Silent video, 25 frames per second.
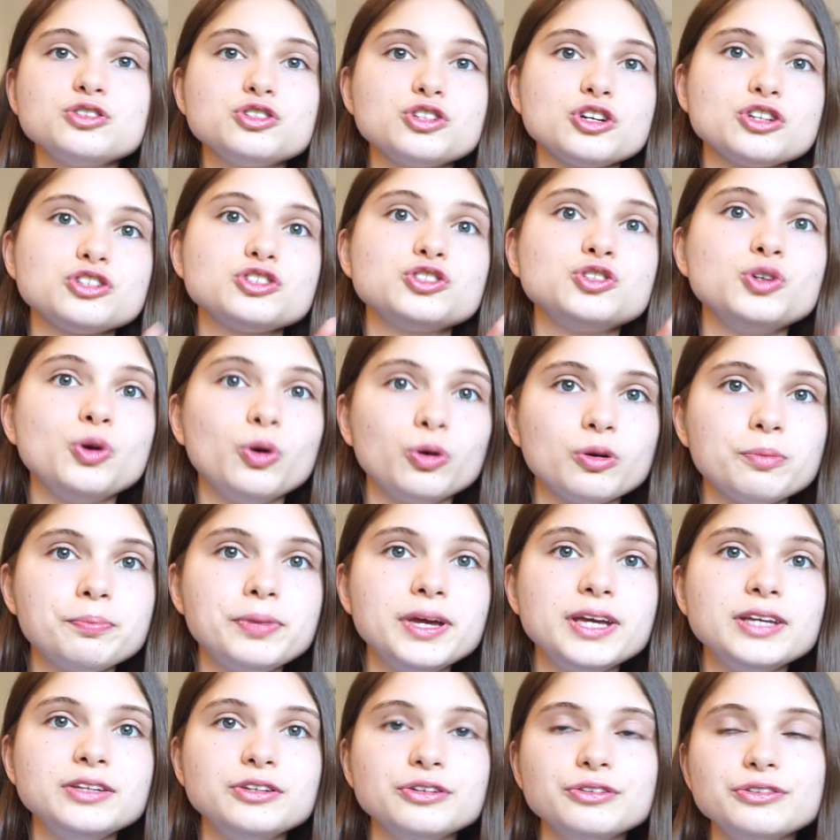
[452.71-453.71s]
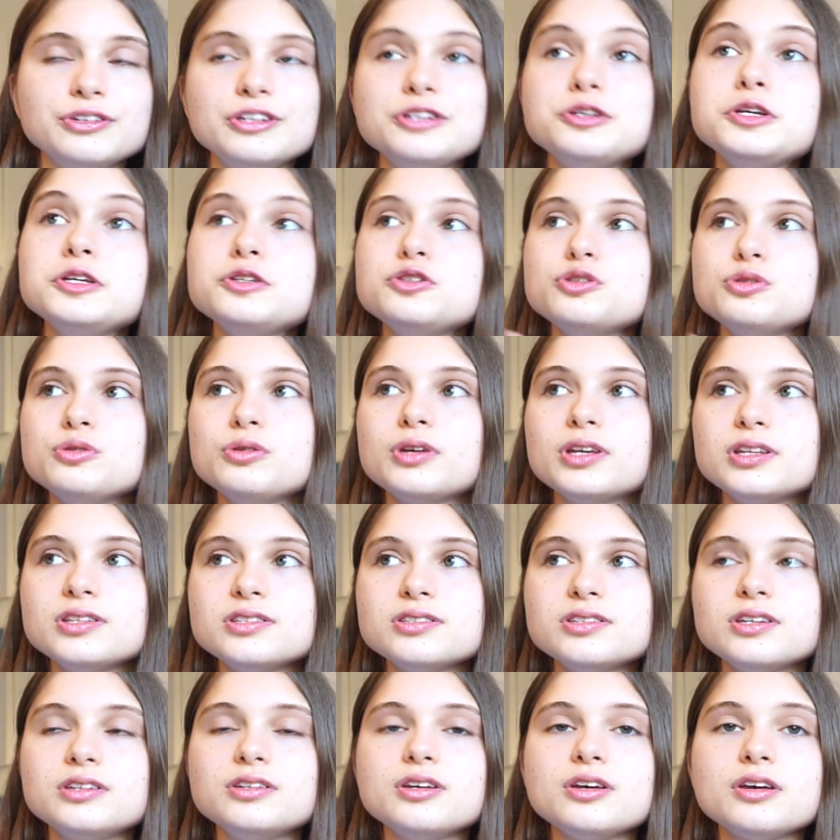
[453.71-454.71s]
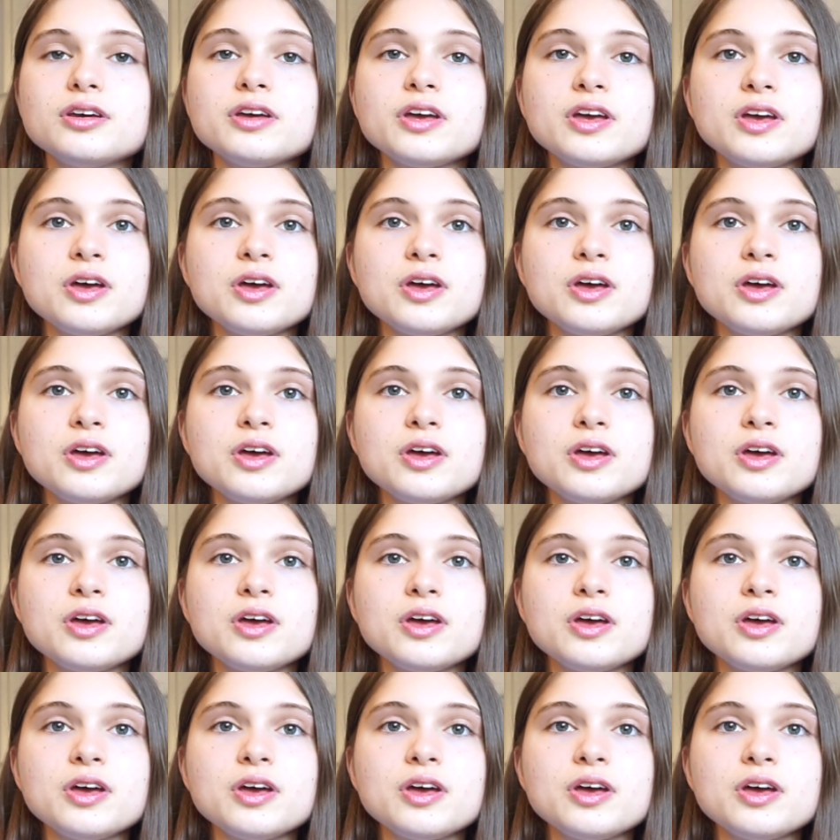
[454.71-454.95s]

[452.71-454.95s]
just your opinion. You need to consider